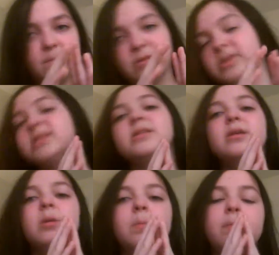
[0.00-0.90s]
Just
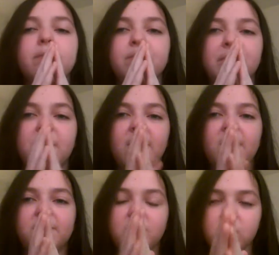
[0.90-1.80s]

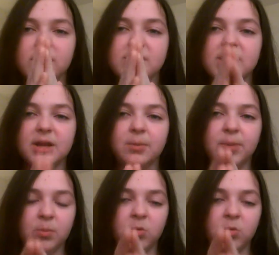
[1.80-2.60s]
focus on a bit